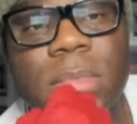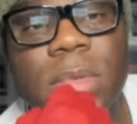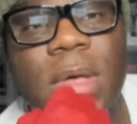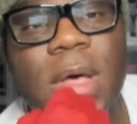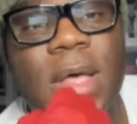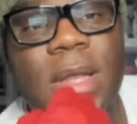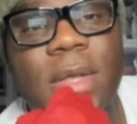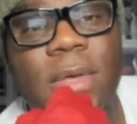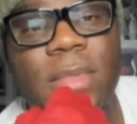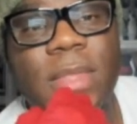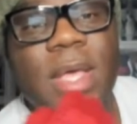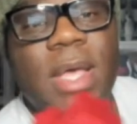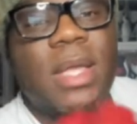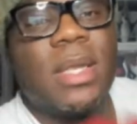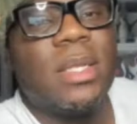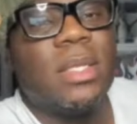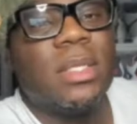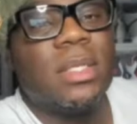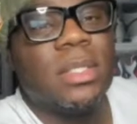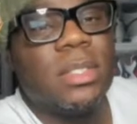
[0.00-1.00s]
I know
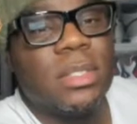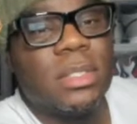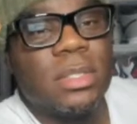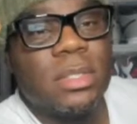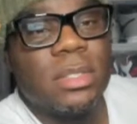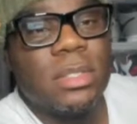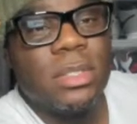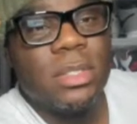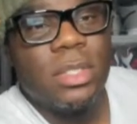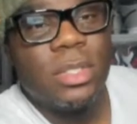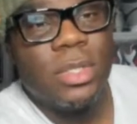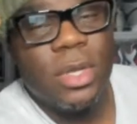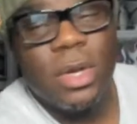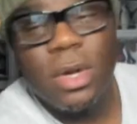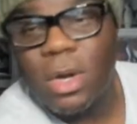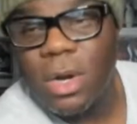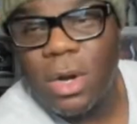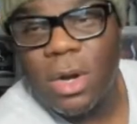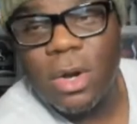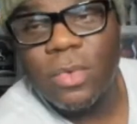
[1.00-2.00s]
that
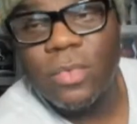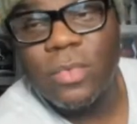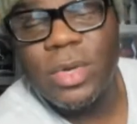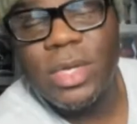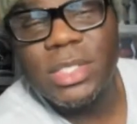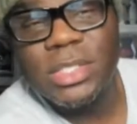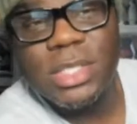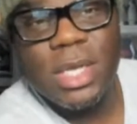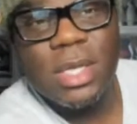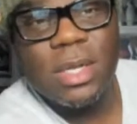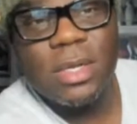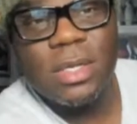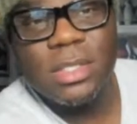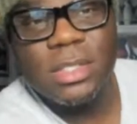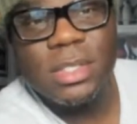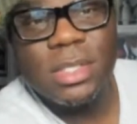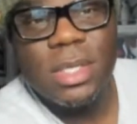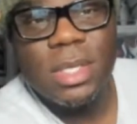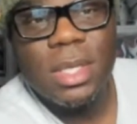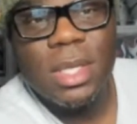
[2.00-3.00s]
there are
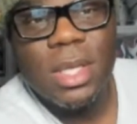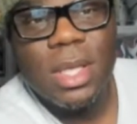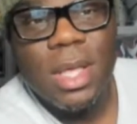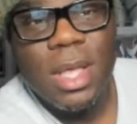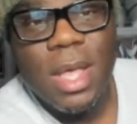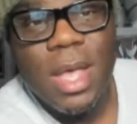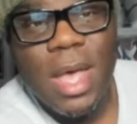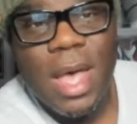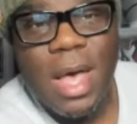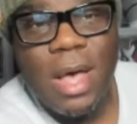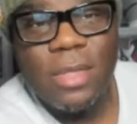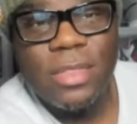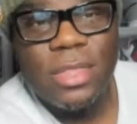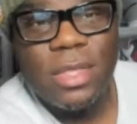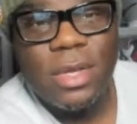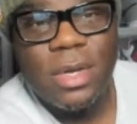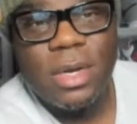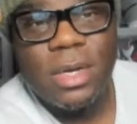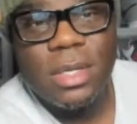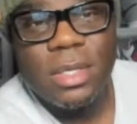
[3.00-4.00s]
resellers out
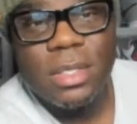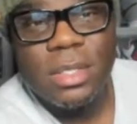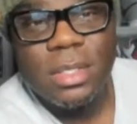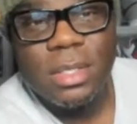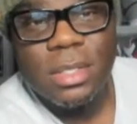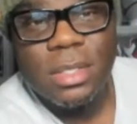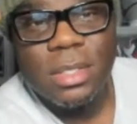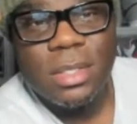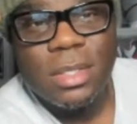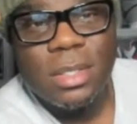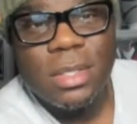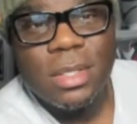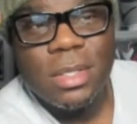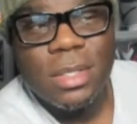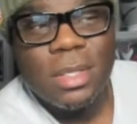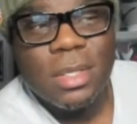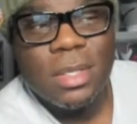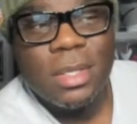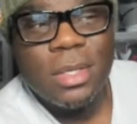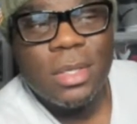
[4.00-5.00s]
there
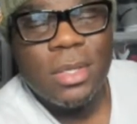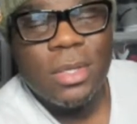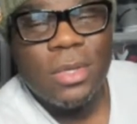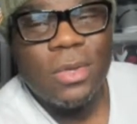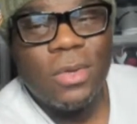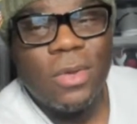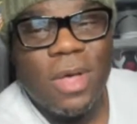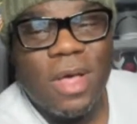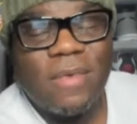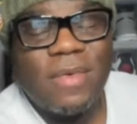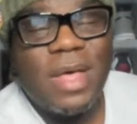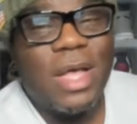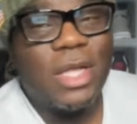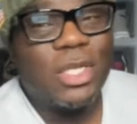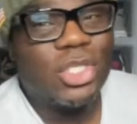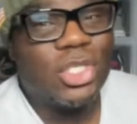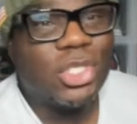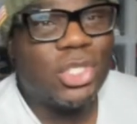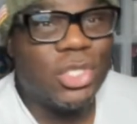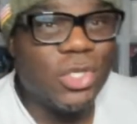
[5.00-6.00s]
who I've
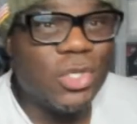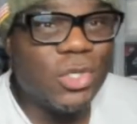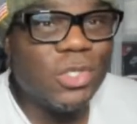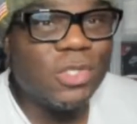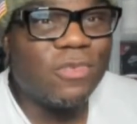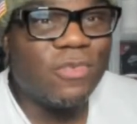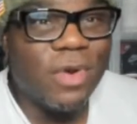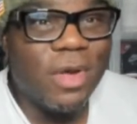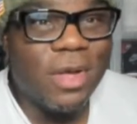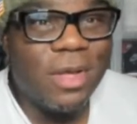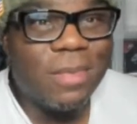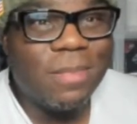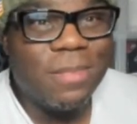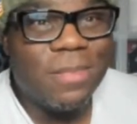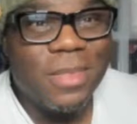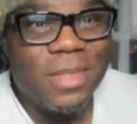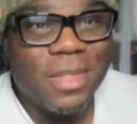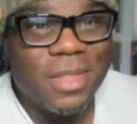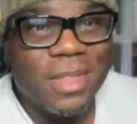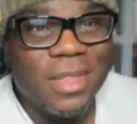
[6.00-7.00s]
gotten shoes
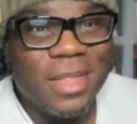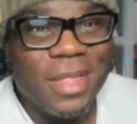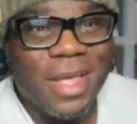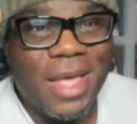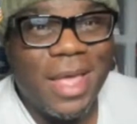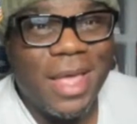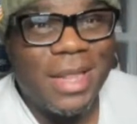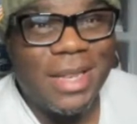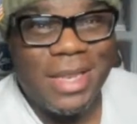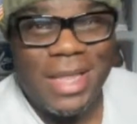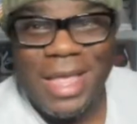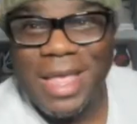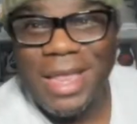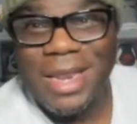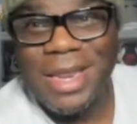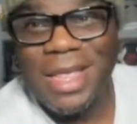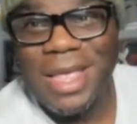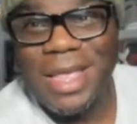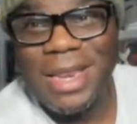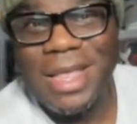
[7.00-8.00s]
from and
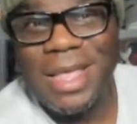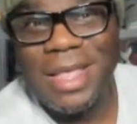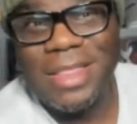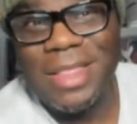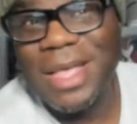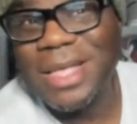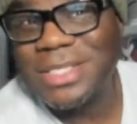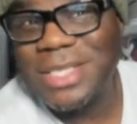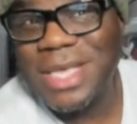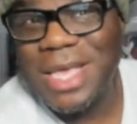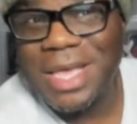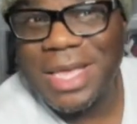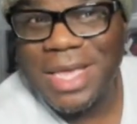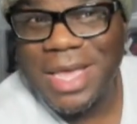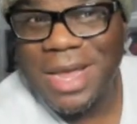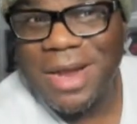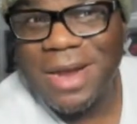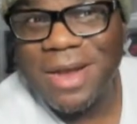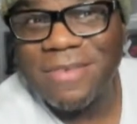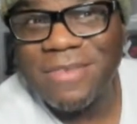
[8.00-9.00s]
and and and they take
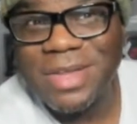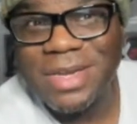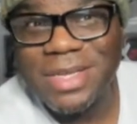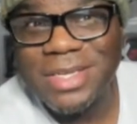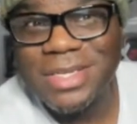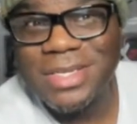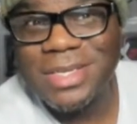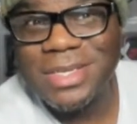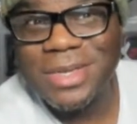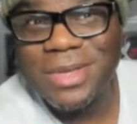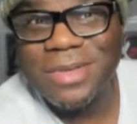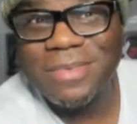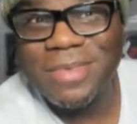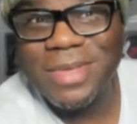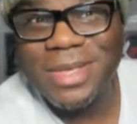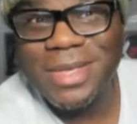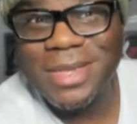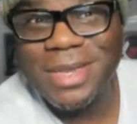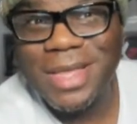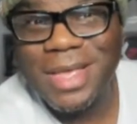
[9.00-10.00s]
care of it, you know what I mean?